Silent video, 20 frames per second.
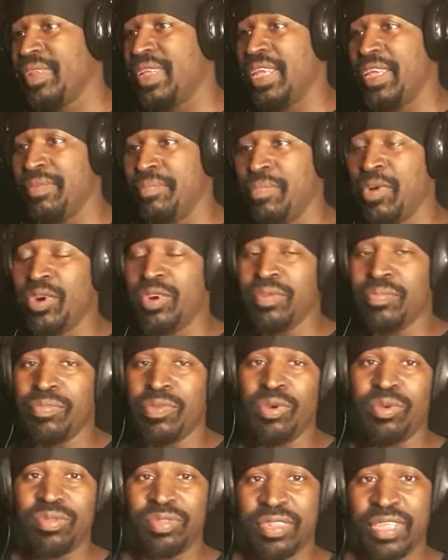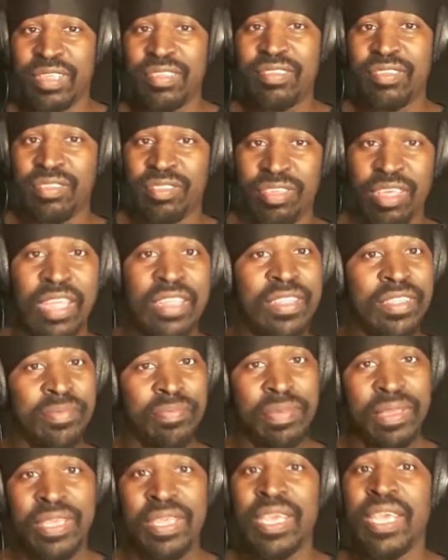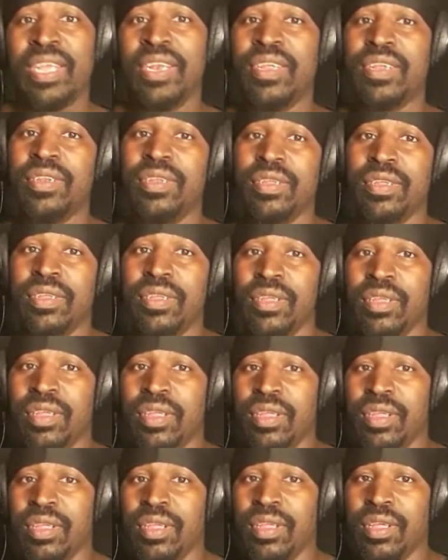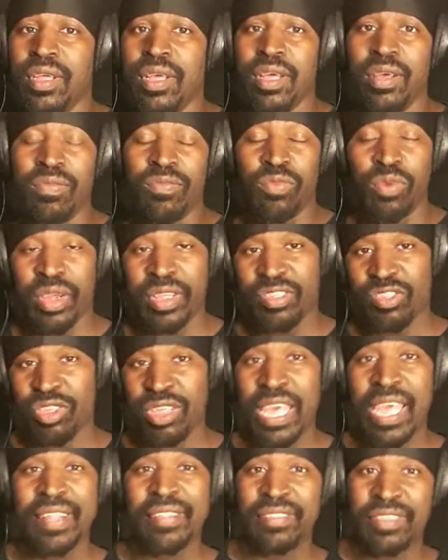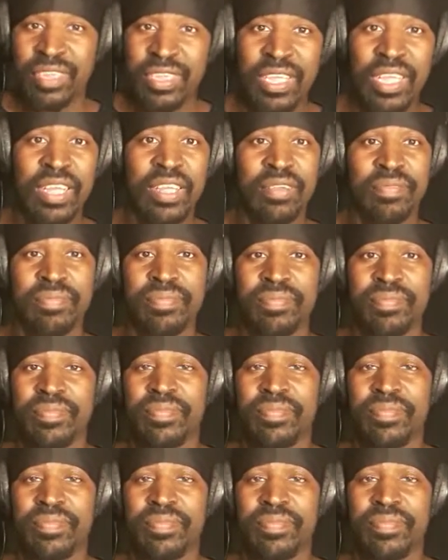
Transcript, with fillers: and Murda Mook. This is just the beginning of what's yet to come.